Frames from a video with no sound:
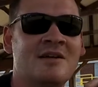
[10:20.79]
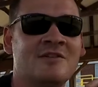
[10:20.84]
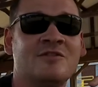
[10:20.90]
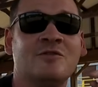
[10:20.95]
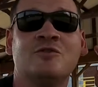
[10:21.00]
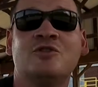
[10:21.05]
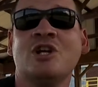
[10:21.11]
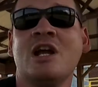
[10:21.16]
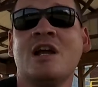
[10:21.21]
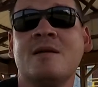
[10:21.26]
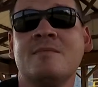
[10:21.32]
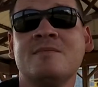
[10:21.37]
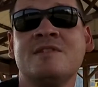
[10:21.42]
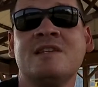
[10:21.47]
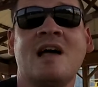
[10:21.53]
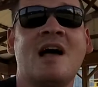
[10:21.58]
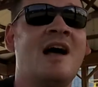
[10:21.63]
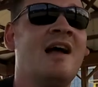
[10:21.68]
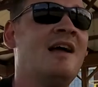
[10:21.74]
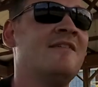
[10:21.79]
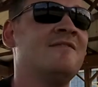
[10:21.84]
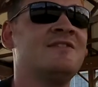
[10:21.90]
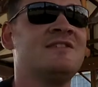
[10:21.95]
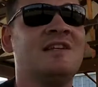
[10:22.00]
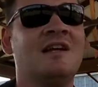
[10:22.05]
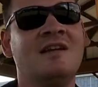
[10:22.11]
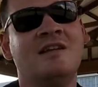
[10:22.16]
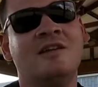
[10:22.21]
So James, I have
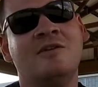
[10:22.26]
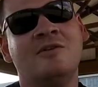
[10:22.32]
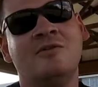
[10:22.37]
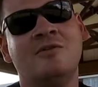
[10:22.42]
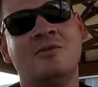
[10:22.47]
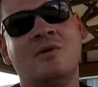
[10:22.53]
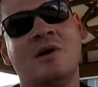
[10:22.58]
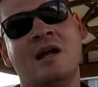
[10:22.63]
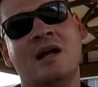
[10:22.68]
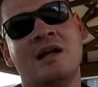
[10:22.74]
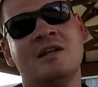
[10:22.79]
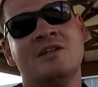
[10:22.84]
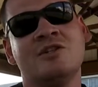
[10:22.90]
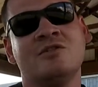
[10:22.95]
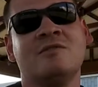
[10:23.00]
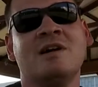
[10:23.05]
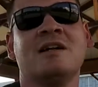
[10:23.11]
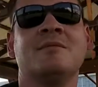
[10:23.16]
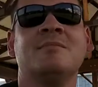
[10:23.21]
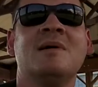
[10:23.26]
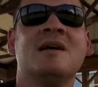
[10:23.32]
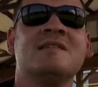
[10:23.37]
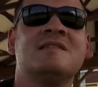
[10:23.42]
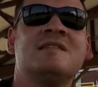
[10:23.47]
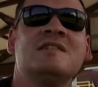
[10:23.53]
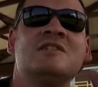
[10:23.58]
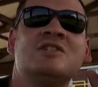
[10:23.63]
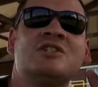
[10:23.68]
sent you a direct
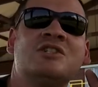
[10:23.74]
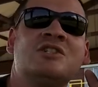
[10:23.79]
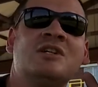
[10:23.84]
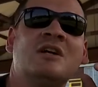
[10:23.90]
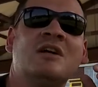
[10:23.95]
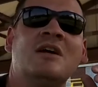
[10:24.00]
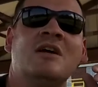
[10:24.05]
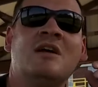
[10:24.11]
message,